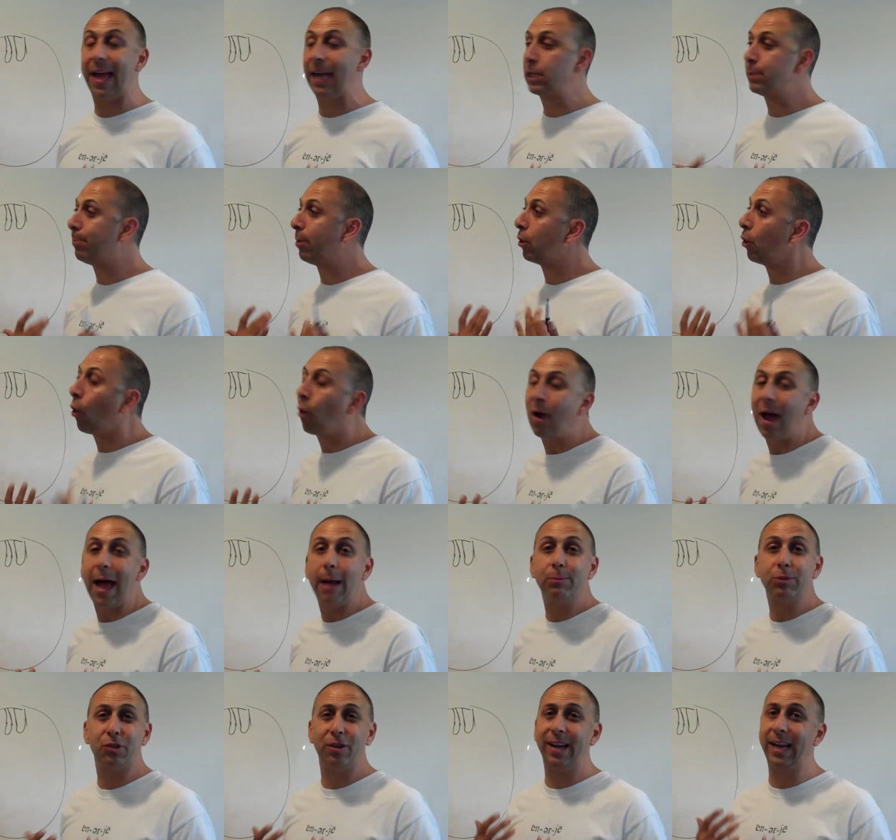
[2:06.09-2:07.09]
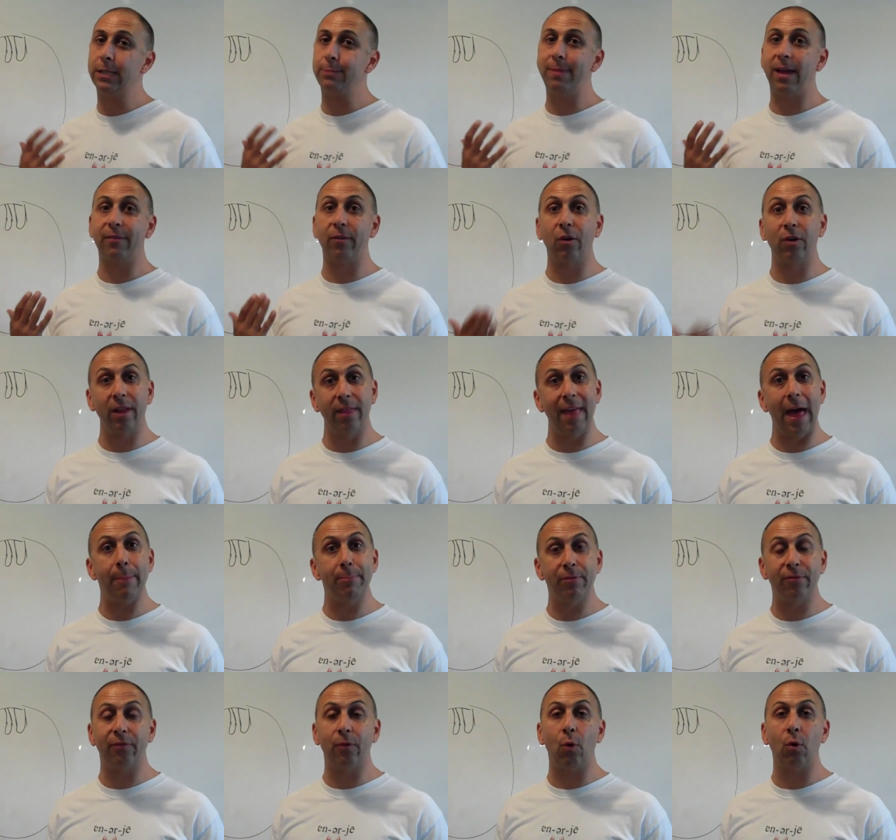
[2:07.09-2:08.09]
H. pylori, I'm sure you guys may have heard of
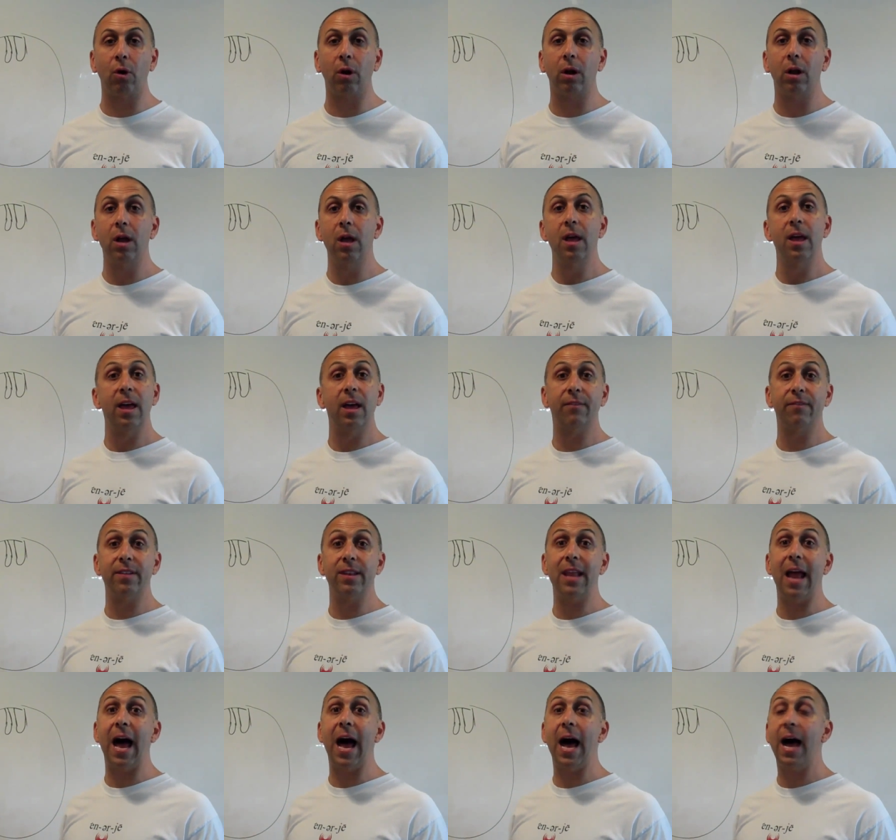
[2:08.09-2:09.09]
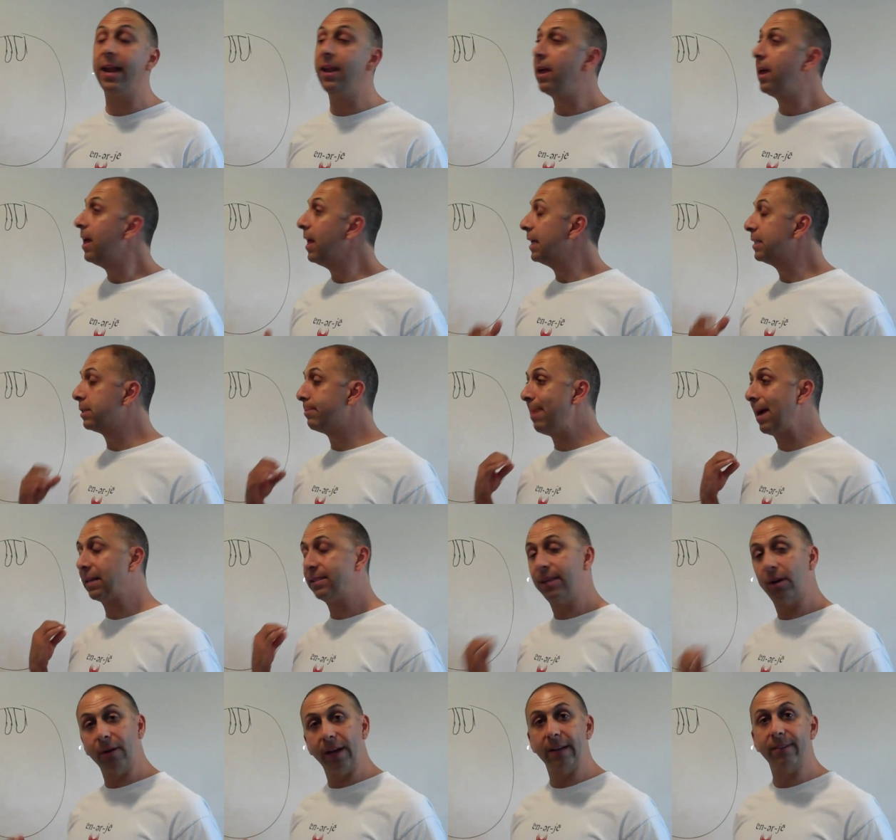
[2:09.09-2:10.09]
that before. If not, it's a
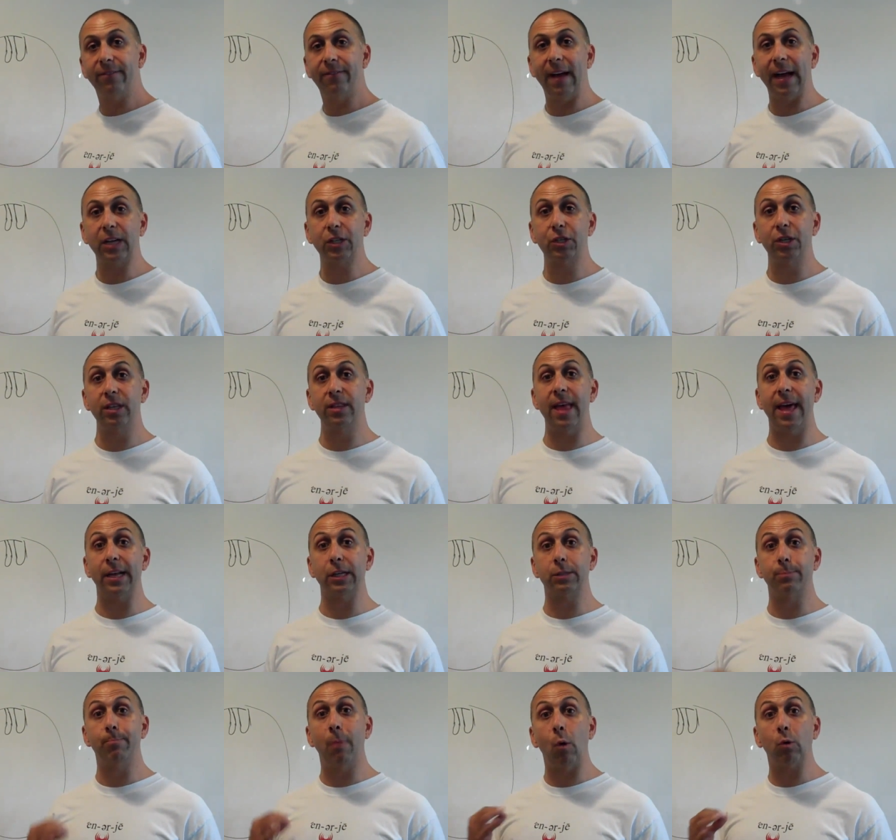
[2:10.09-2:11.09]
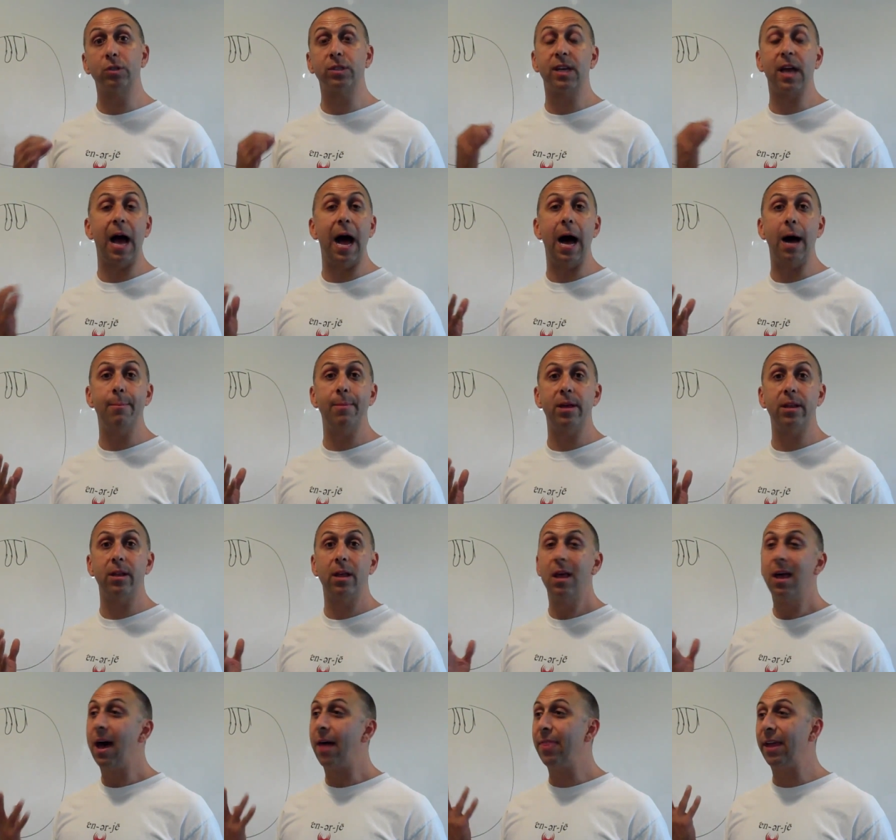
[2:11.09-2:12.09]
bacteria infection that is most
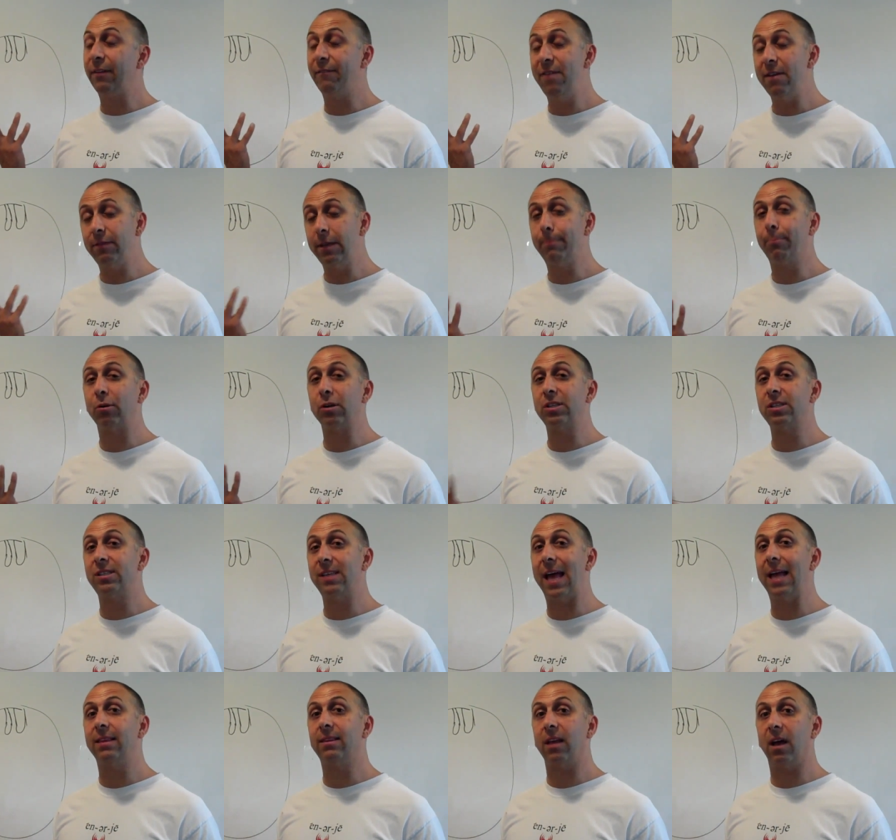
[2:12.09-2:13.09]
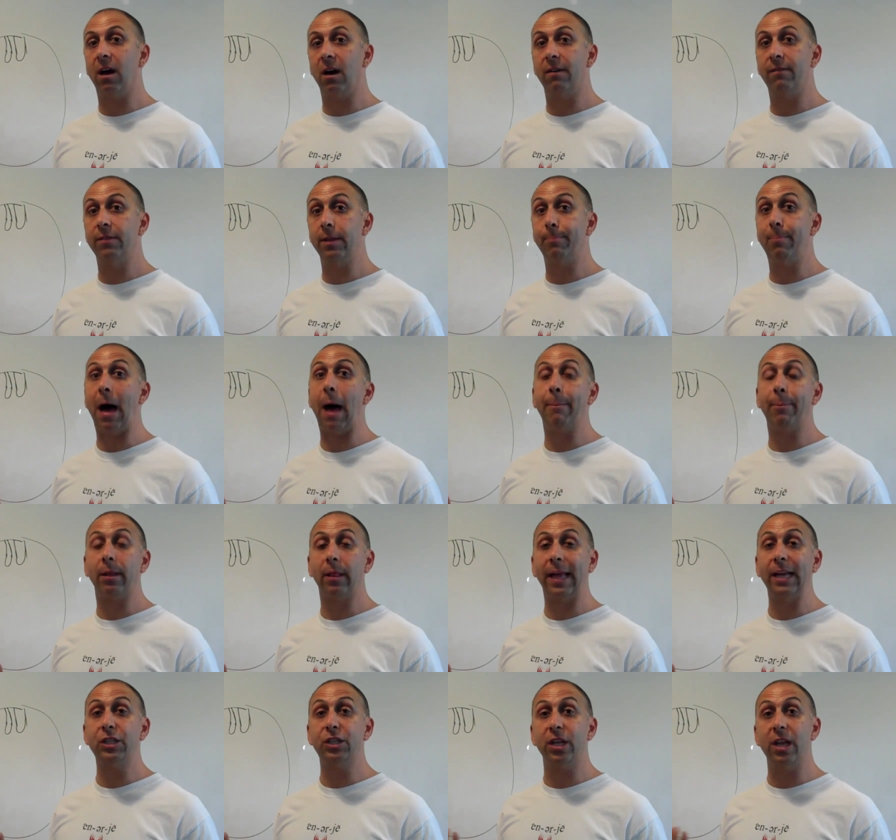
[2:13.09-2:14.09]
common. I think 50% of the
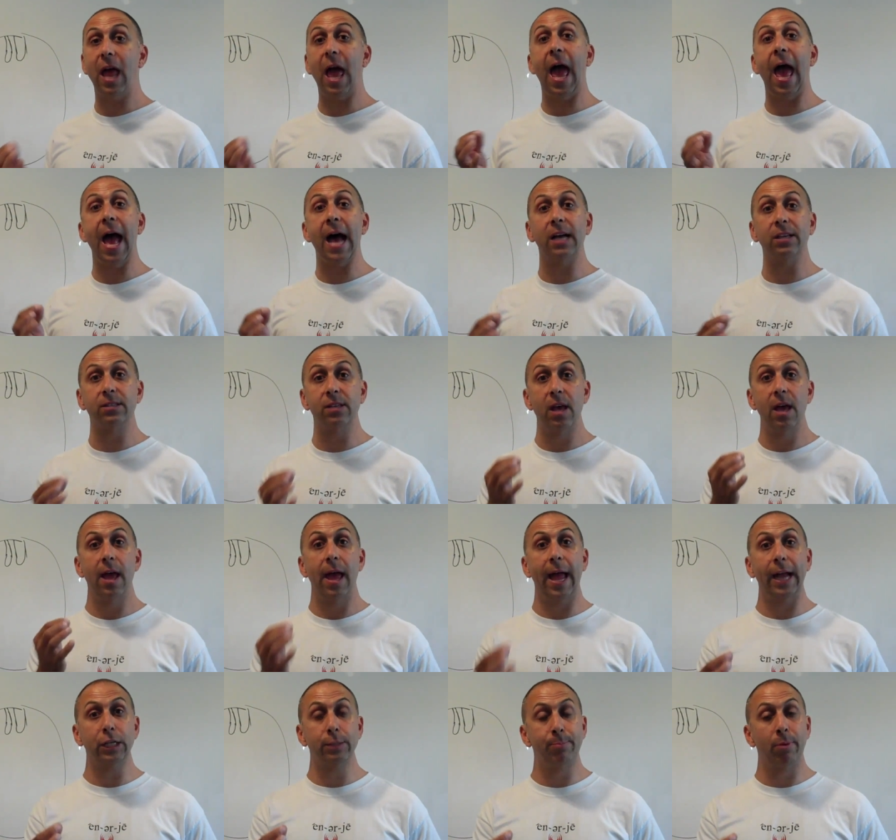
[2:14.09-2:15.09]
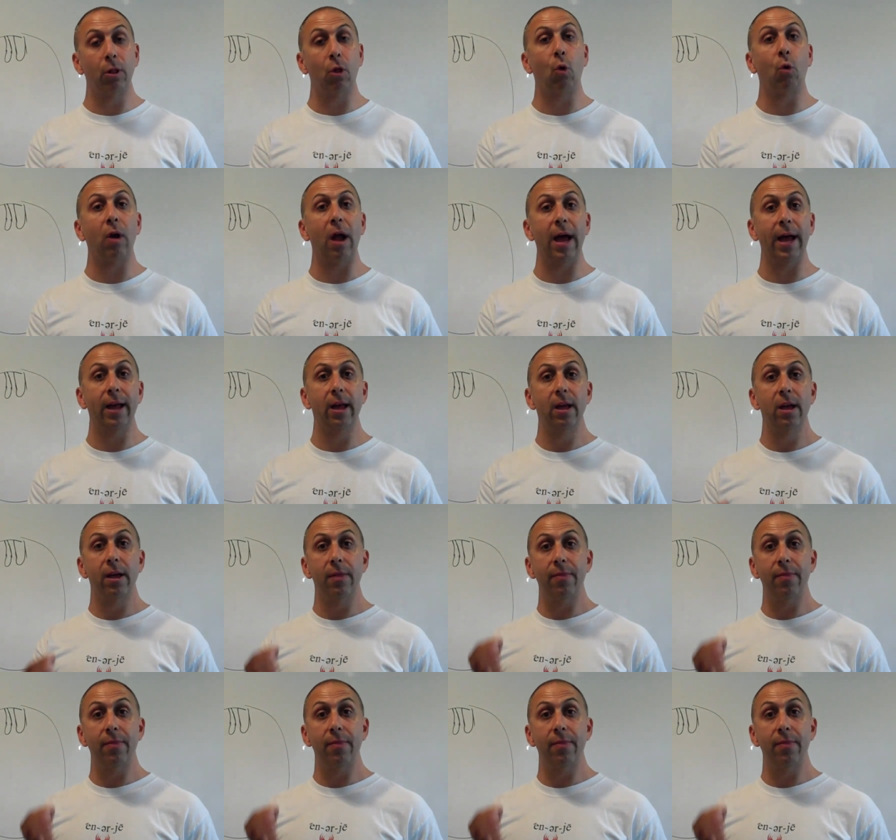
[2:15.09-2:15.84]
population has H. pylori.